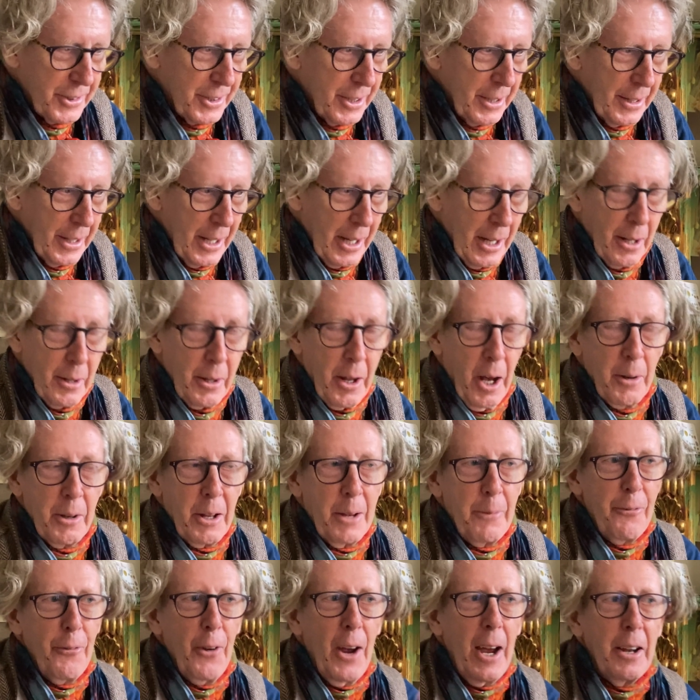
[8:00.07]
in there, and in
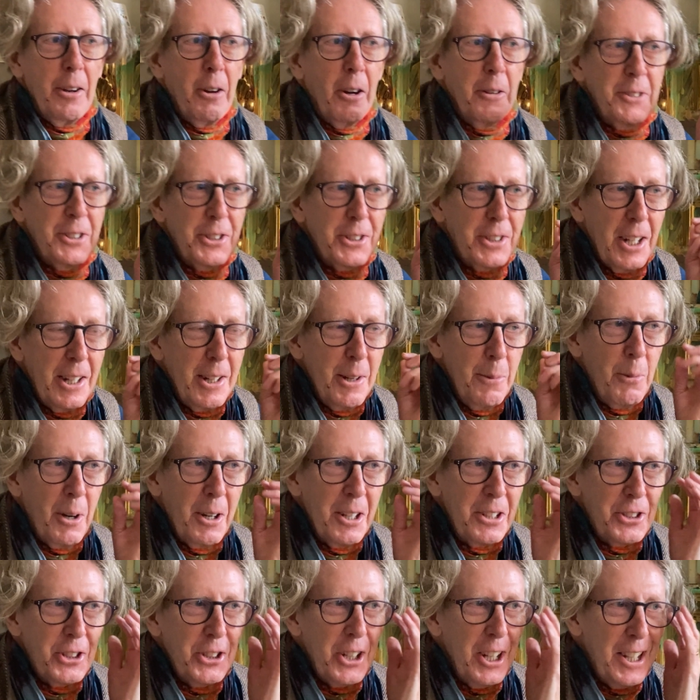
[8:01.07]
fact I was still in my
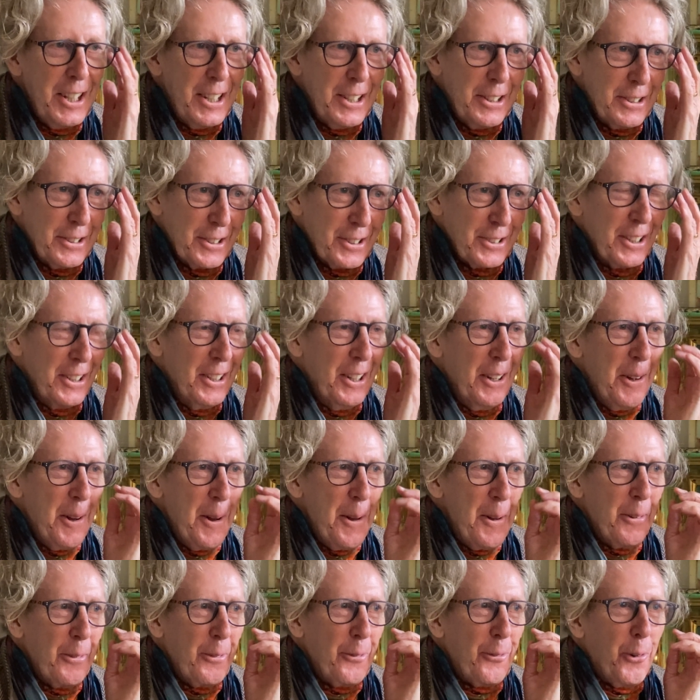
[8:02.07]
jeans
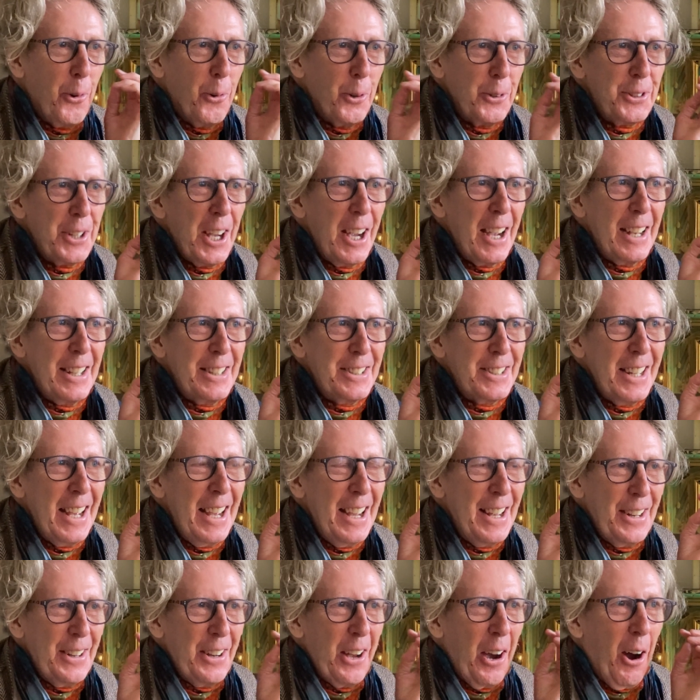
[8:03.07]
four days
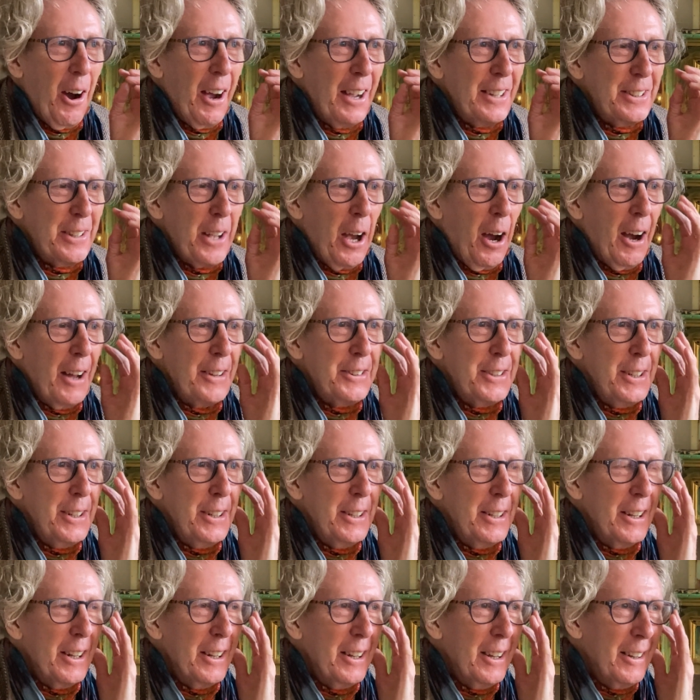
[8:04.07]
in. I I
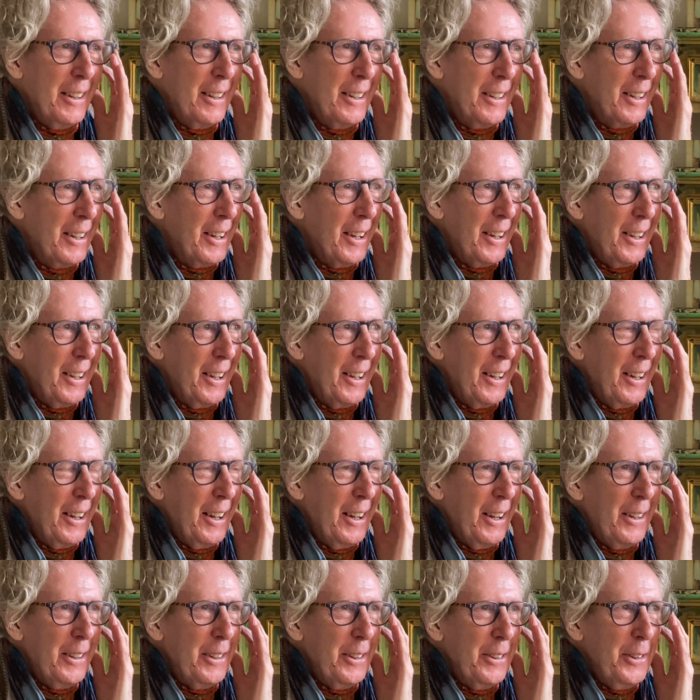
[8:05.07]
didn't
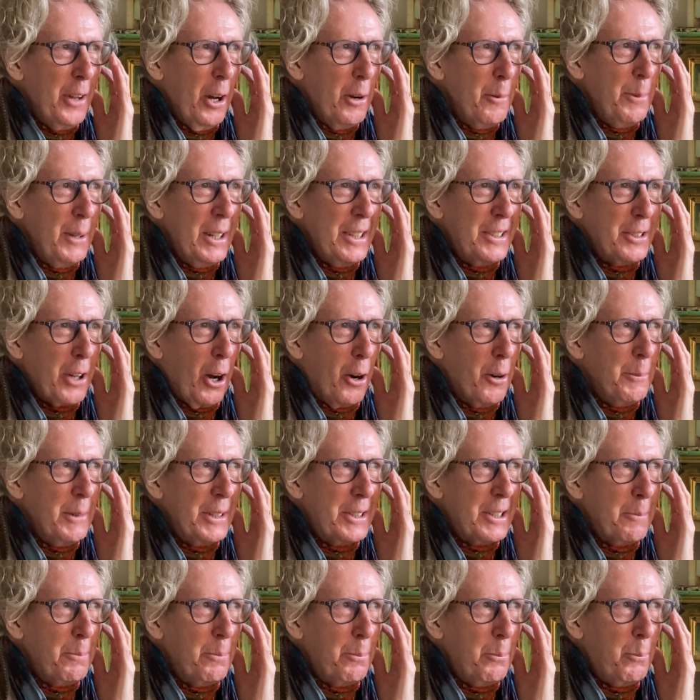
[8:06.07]
nobody's told me
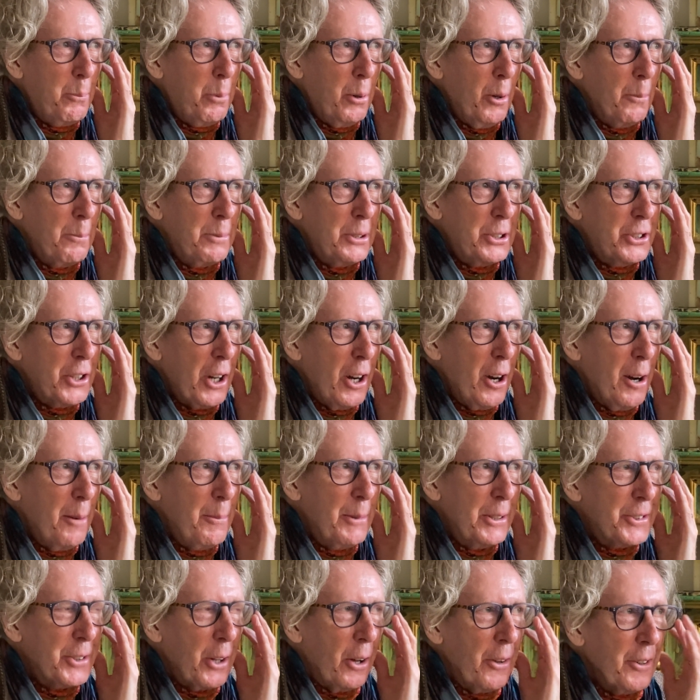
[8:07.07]
to put
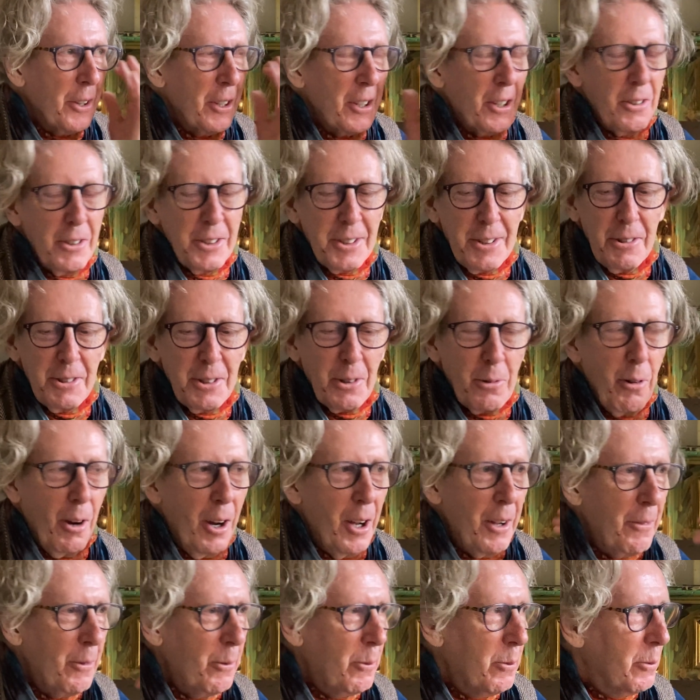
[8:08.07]
pajamas on and because there's quite
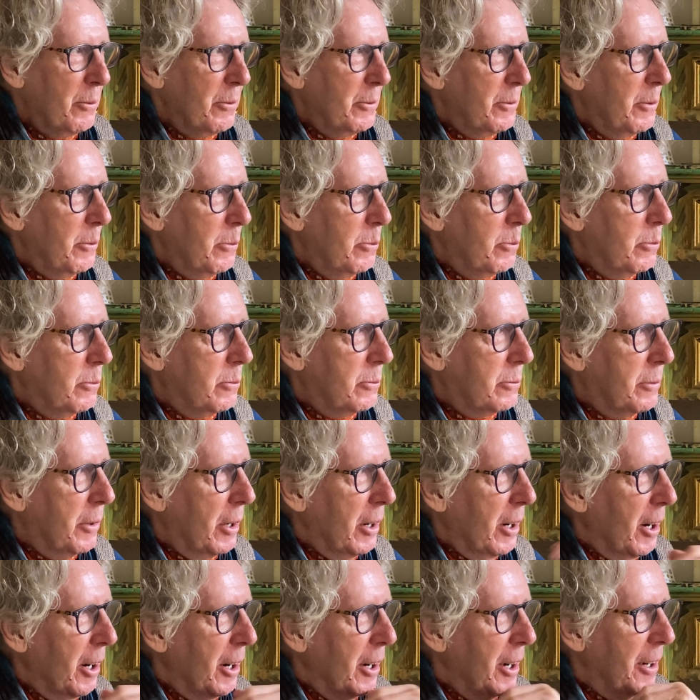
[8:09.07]
a
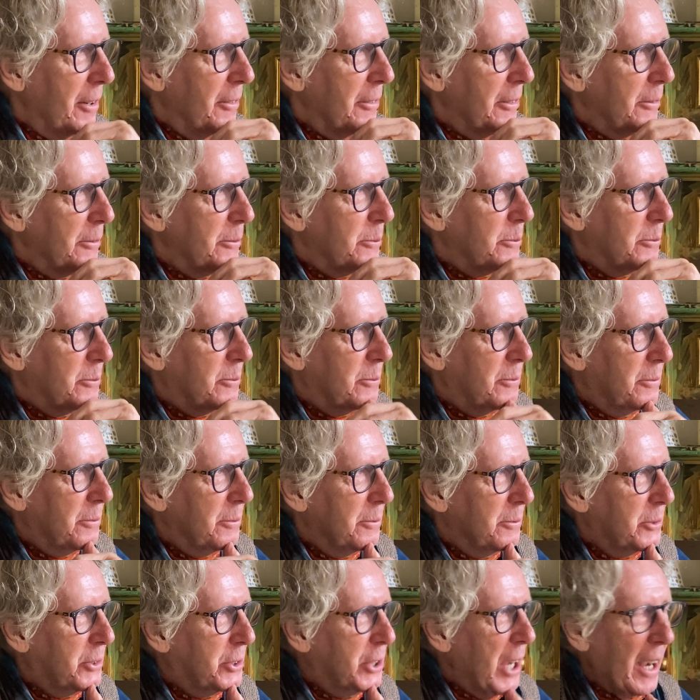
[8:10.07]
uh,
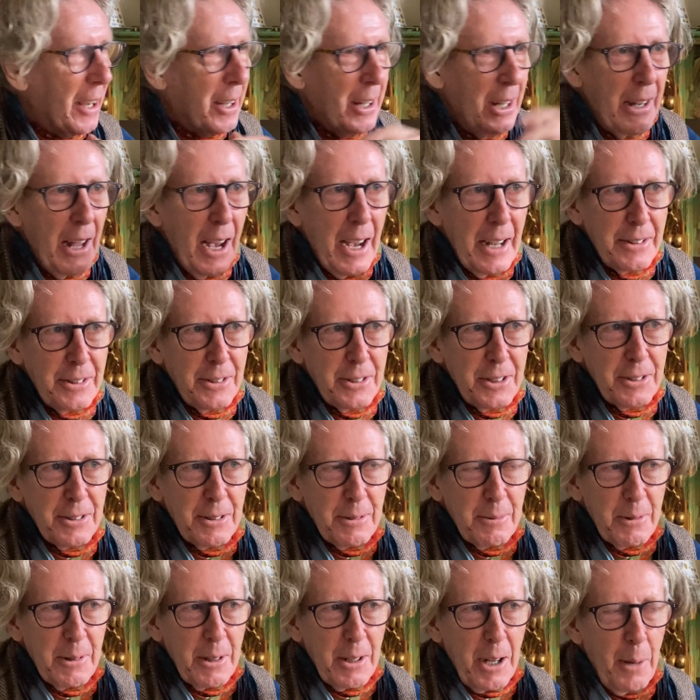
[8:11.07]
jack of lads
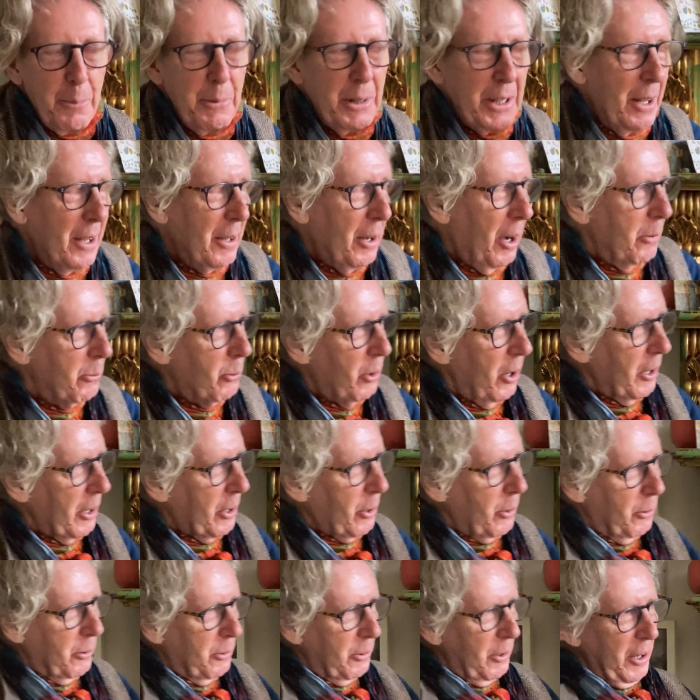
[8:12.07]
coming uh, what are
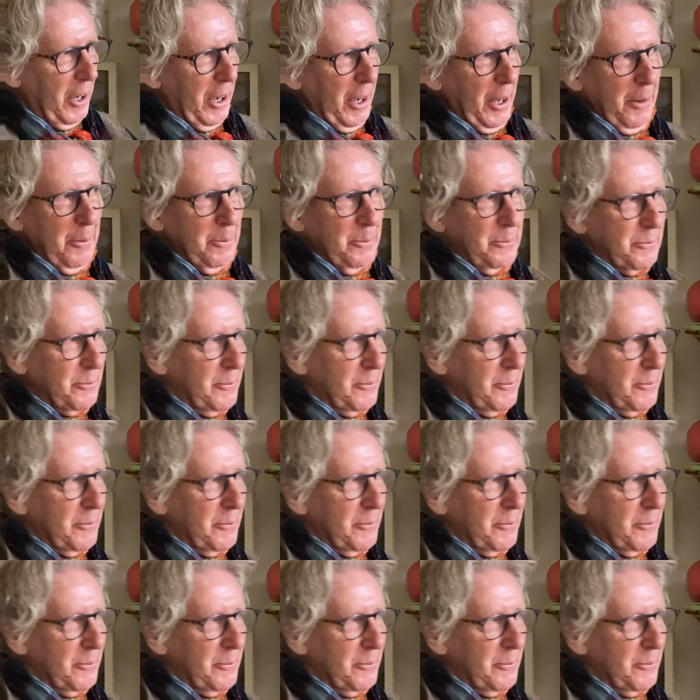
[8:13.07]
called um,